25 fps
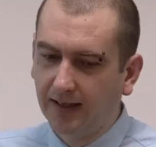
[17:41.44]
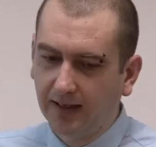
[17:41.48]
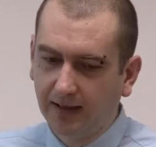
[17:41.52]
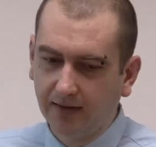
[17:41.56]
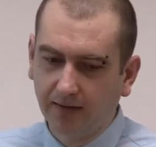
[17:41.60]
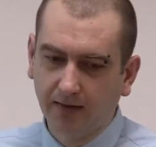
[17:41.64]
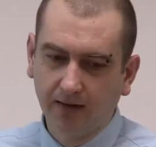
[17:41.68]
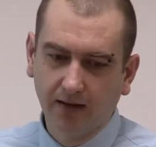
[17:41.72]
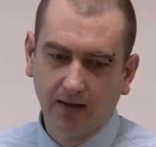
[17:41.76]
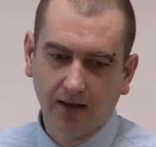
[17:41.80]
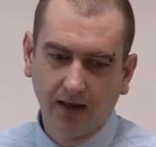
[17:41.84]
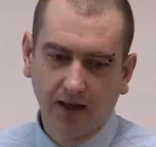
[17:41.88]

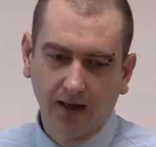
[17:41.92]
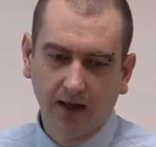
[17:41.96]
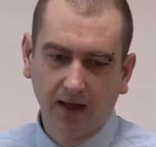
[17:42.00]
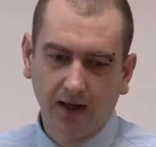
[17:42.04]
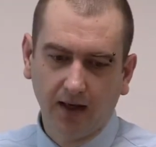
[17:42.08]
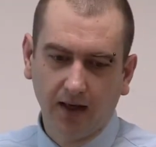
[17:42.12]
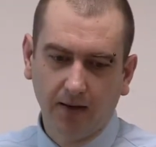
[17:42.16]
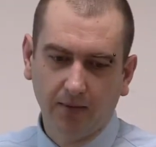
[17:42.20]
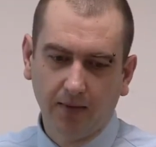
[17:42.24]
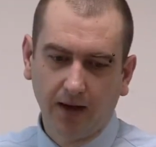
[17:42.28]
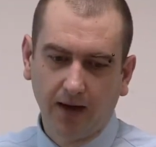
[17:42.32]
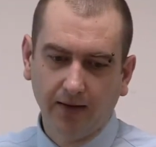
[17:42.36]
in,
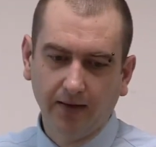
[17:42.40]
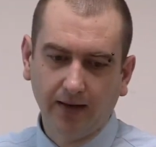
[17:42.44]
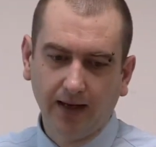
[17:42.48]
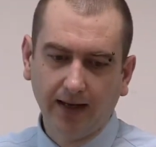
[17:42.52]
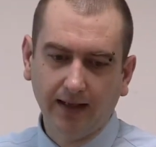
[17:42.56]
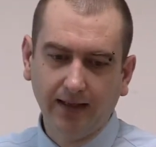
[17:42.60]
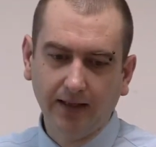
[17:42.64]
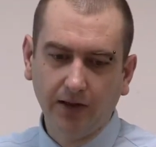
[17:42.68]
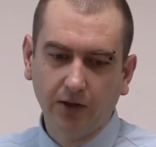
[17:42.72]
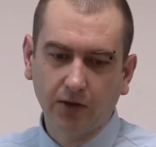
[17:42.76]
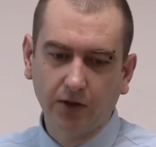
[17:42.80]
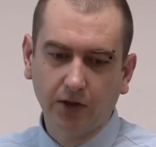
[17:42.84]
and they
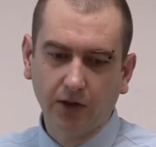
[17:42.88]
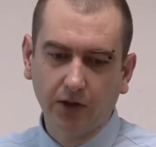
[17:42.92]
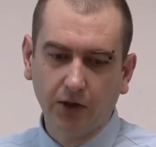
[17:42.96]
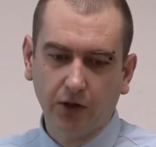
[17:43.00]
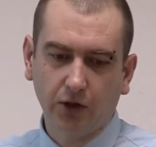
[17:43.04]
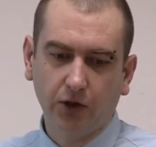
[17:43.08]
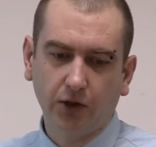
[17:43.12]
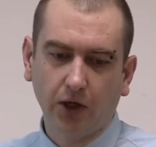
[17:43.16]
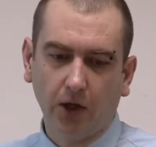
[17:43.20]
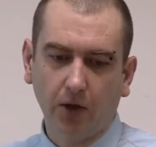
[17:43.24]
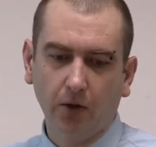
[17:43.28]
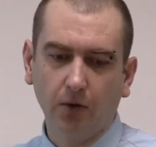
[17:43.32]
used to
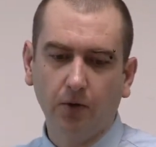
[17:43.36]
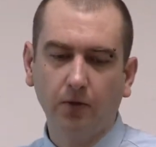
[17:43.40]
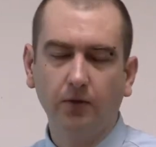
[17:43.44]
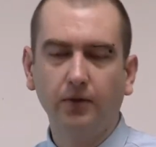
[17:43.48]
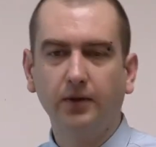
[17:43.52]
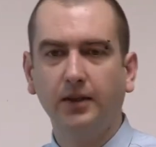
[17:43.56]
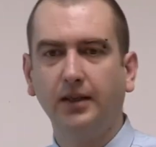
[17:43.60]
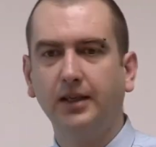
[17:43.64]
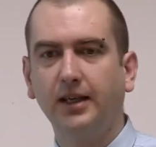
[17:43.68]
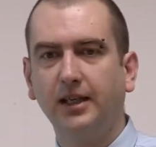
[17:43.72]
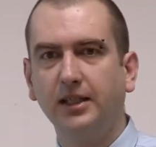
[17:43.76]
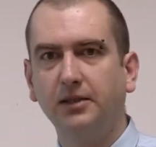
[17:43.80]
control
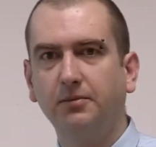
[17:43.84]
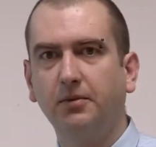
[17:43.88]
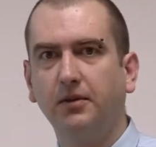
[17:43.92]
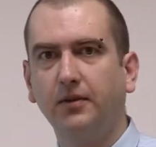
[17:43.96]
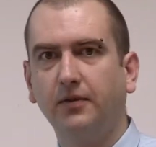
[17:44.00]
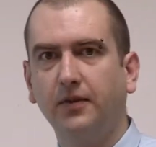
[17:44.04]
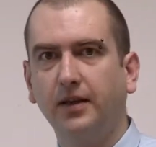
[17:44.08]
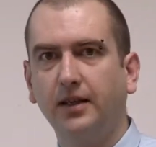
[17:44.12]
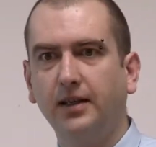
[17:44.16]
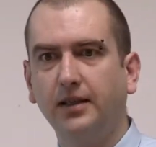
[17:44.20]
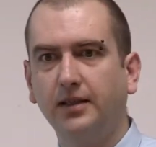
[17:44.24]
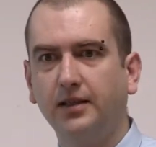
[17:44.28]
the
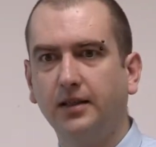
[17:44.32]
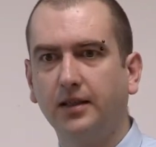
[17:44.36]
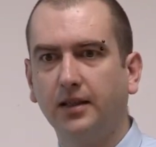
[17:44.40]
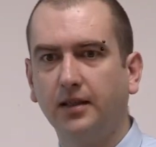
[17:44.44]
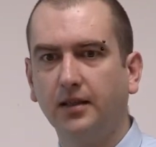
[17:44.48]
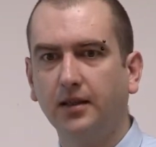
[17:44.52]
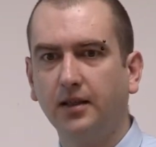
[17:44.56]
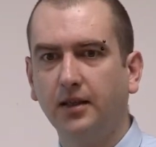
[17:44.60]
HPVs